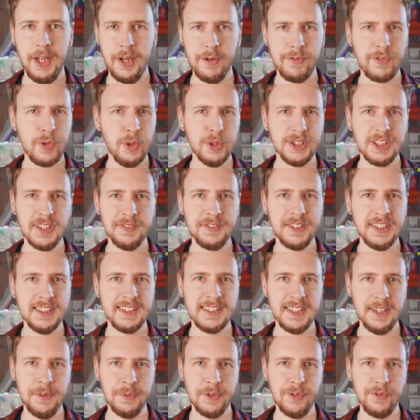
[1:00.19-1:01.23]
And of course I've
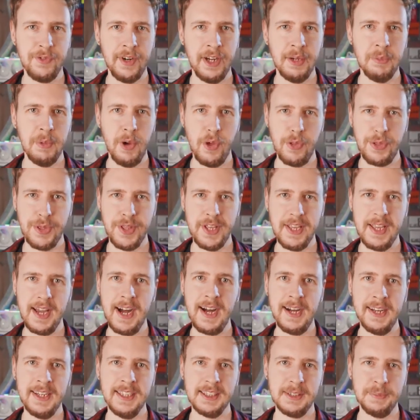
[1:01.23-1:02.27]
tested them to find both the
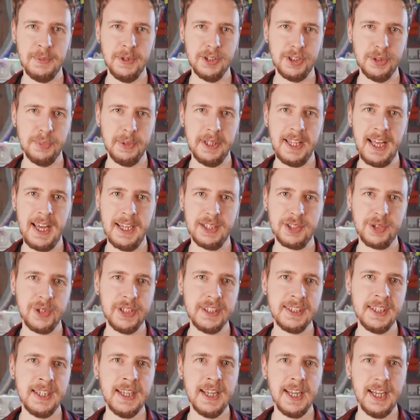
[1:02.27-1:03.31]
highest possible hash
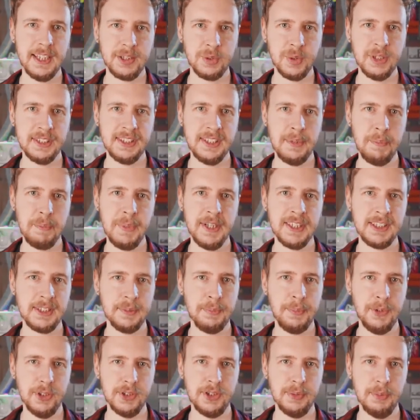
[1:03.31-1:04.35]
rate as well as the best
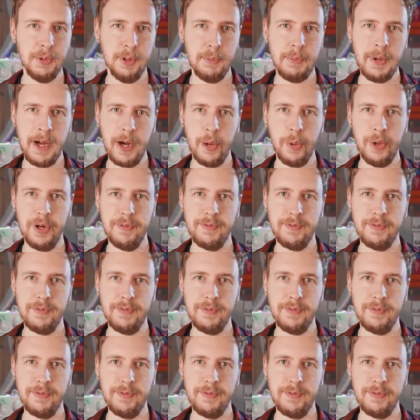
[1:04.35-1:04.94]
possible power